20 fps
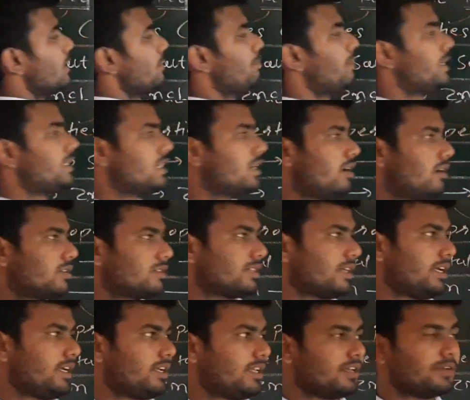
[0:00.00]
metal
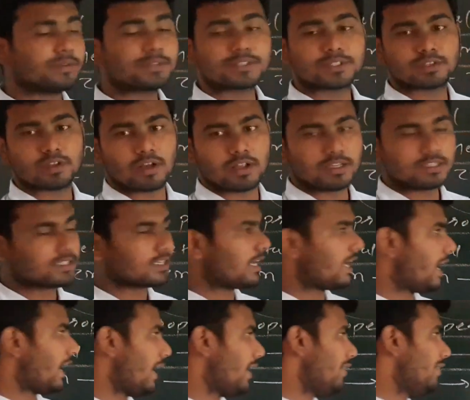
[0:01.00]
oxide gives
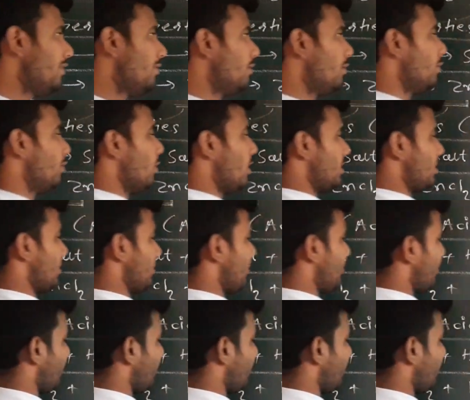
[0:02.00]
salt and water.